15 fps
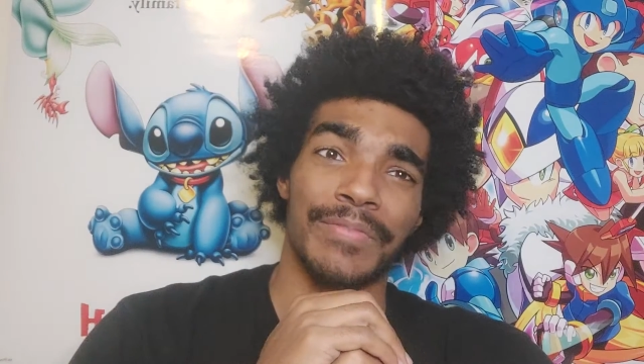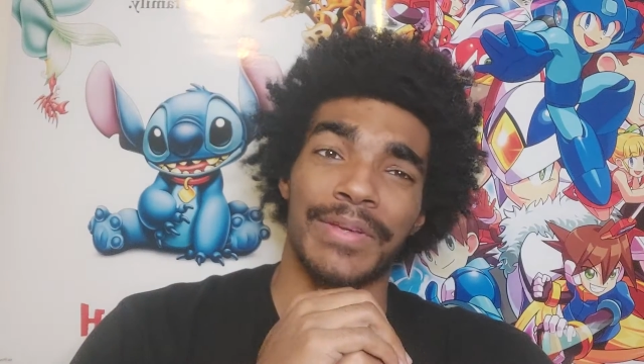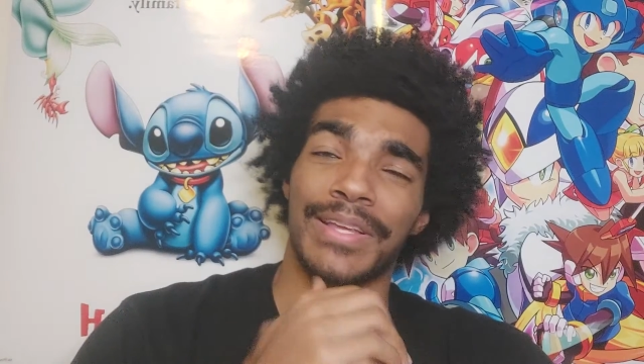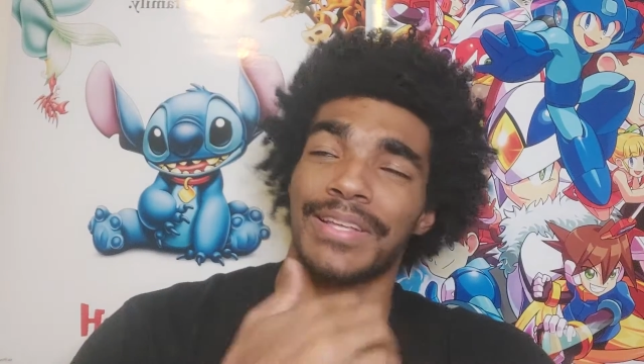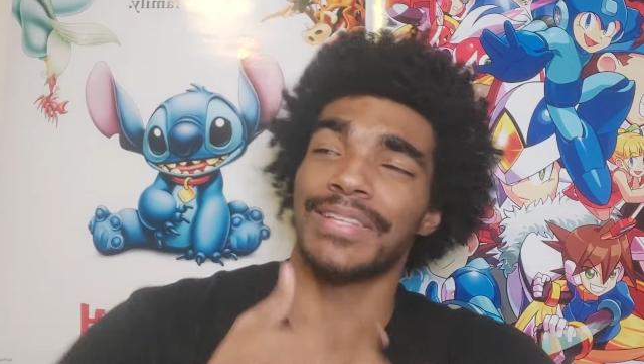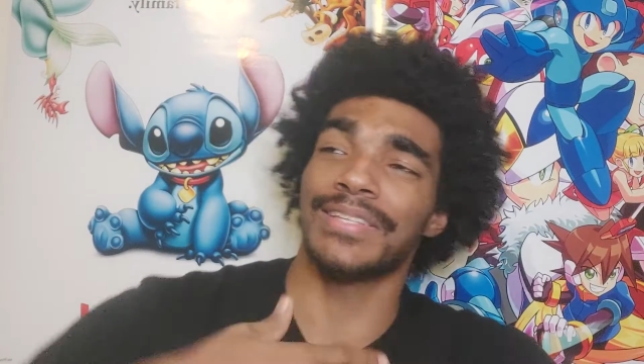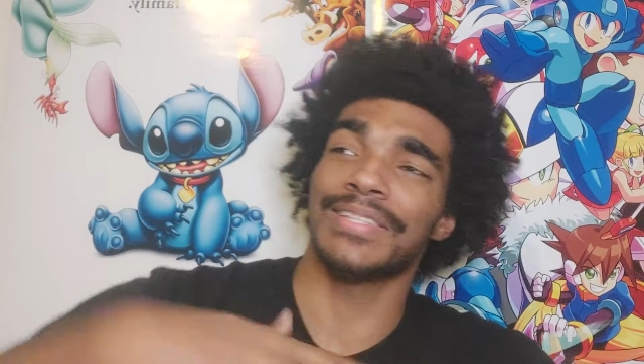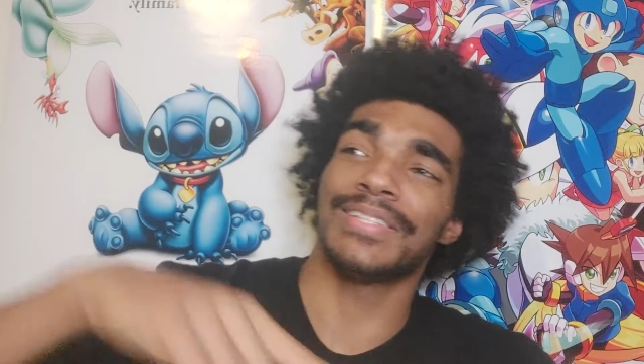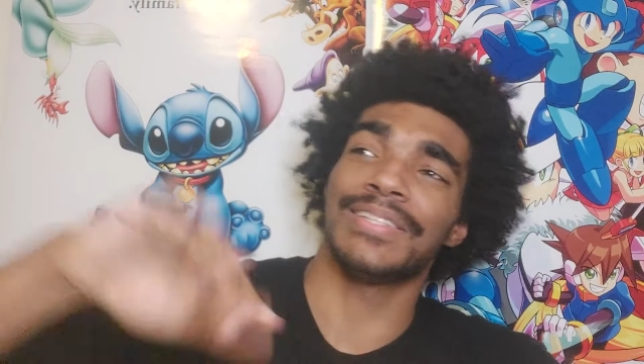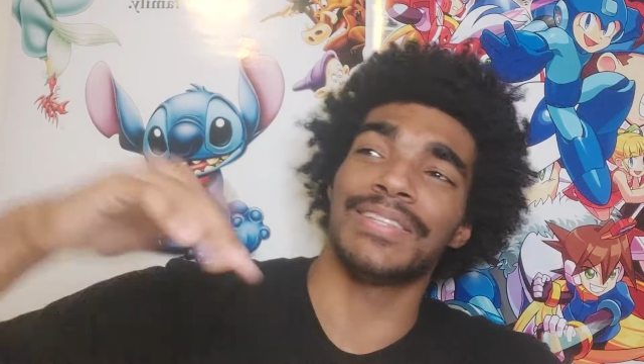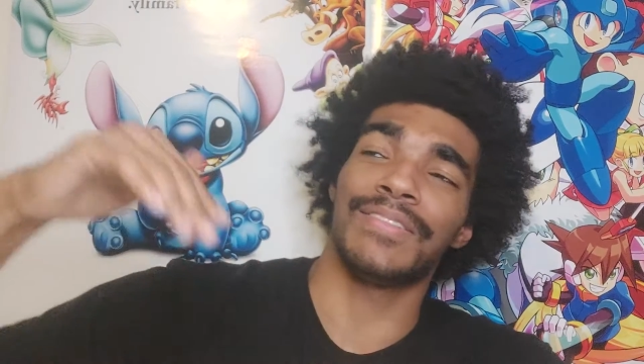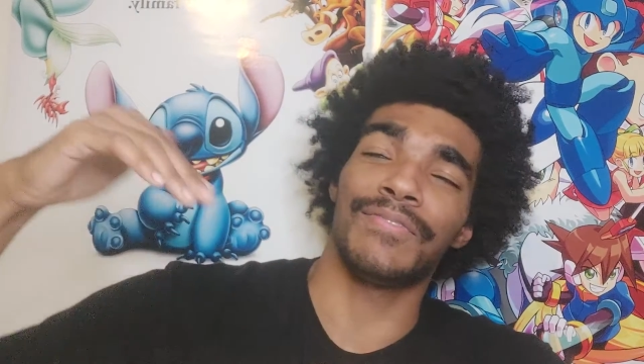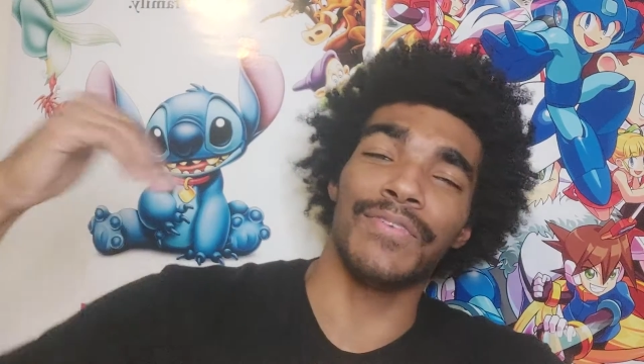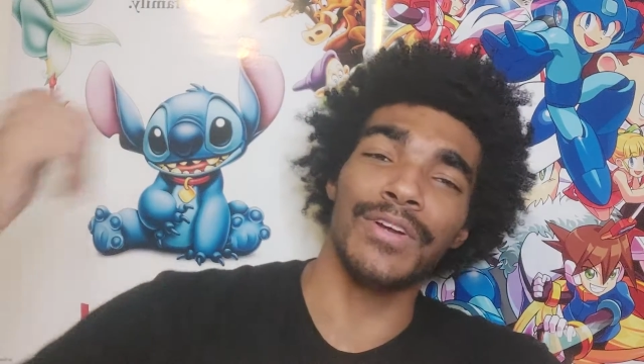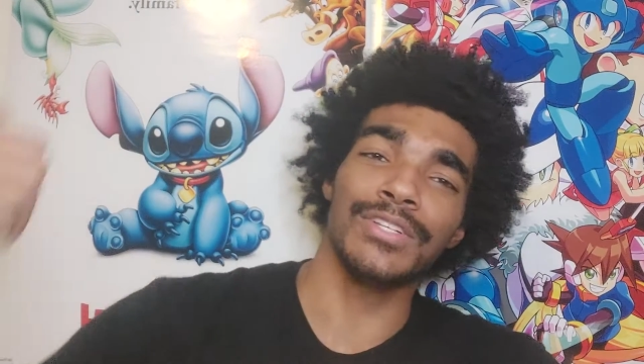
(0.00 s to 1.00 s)
because
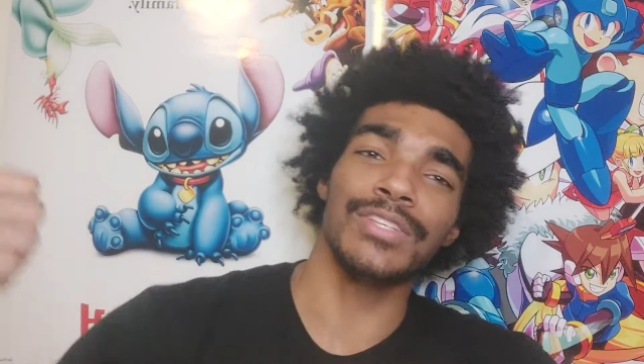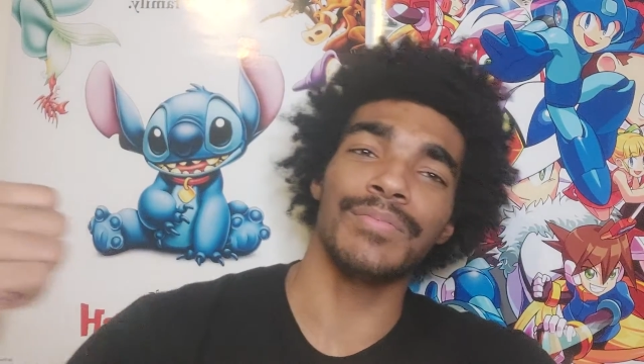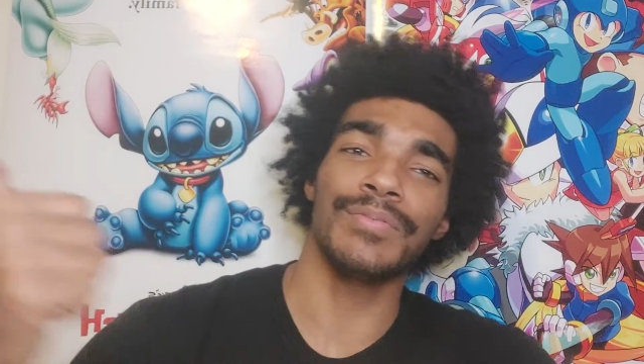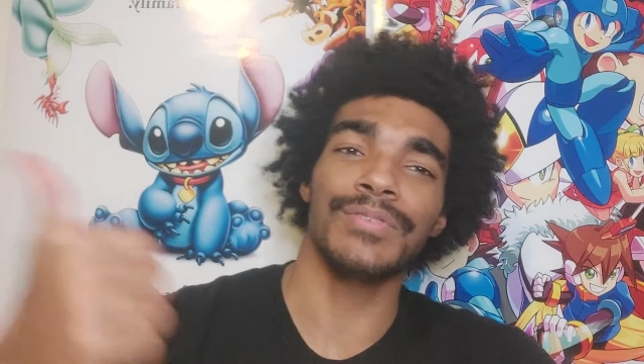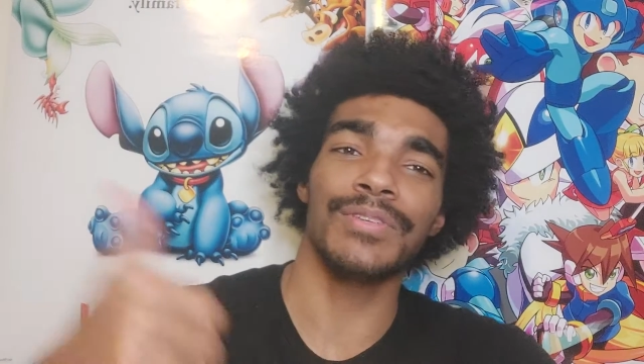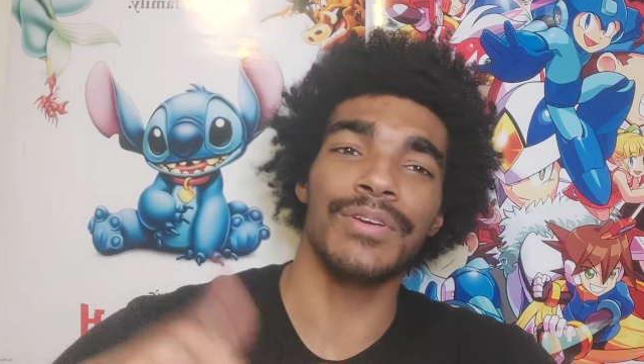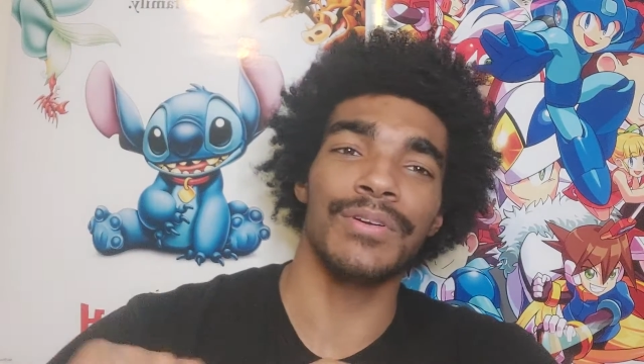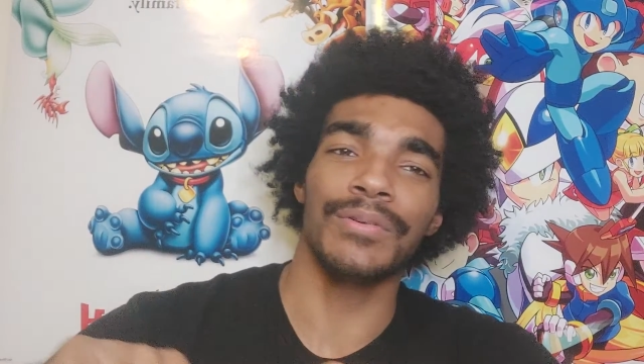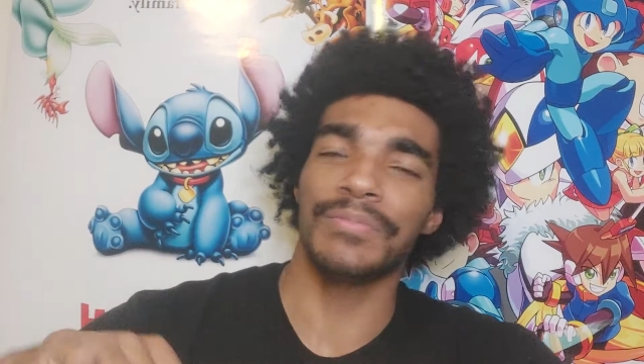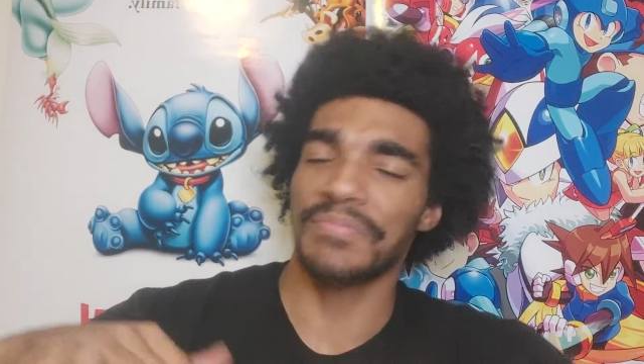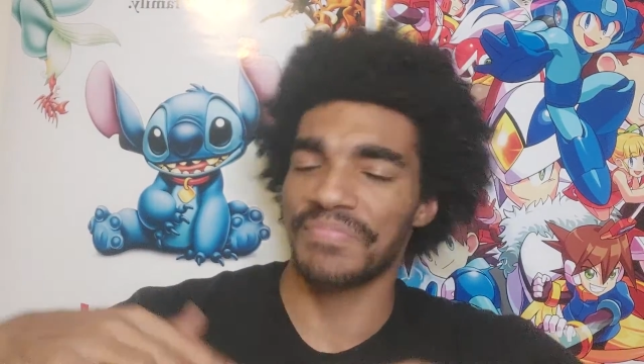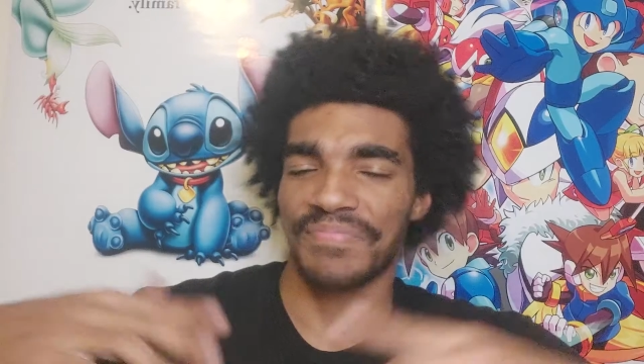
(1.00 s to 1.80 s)
the first episode,